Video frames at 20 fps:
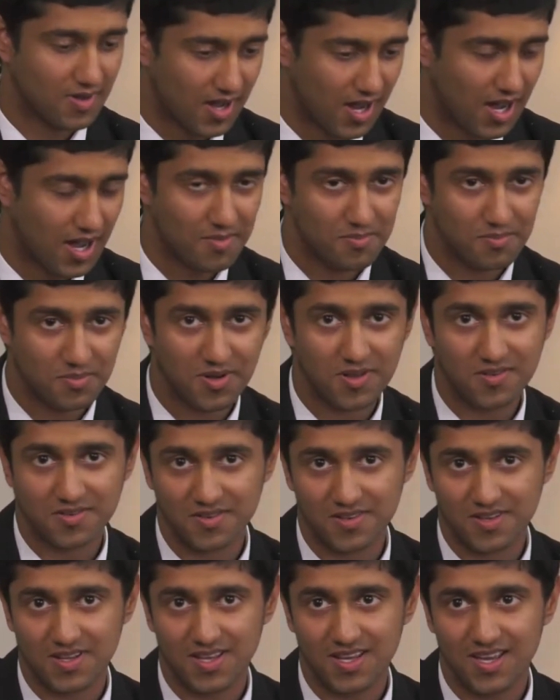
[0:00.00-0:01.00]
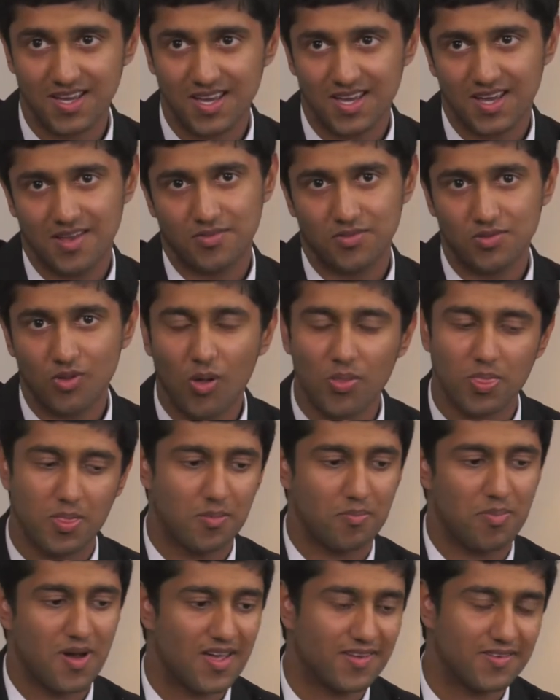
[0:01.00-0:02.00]
I'm personally not the
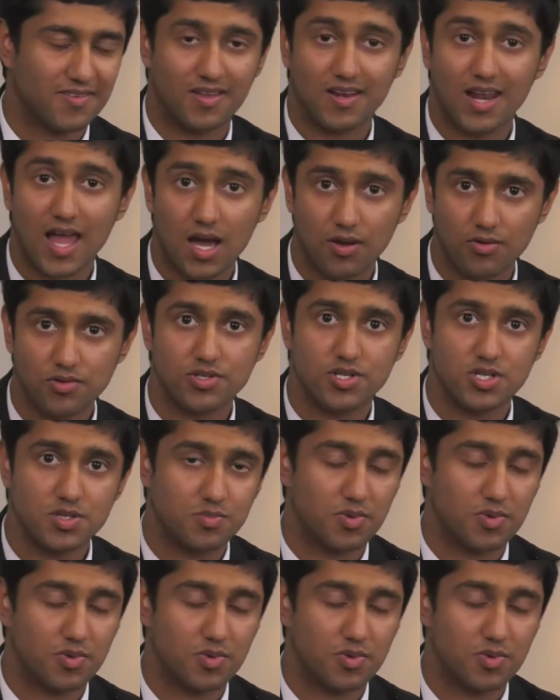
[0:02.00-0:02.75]
best at languages,